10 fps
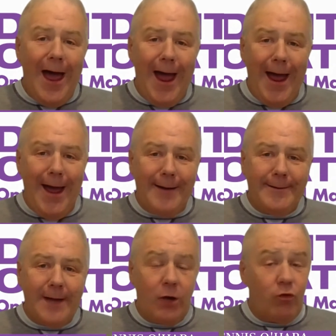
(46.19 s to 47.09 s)

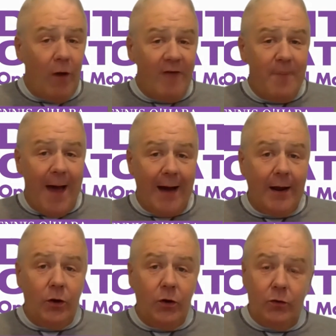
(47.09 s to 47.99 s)
and drive
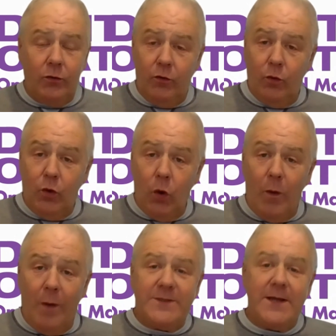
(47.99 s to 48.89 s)
back to your
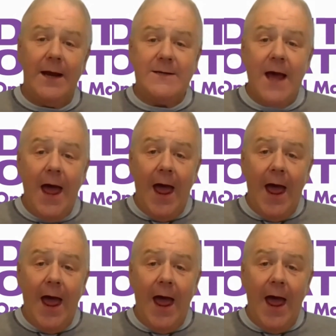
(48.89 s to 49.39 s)
website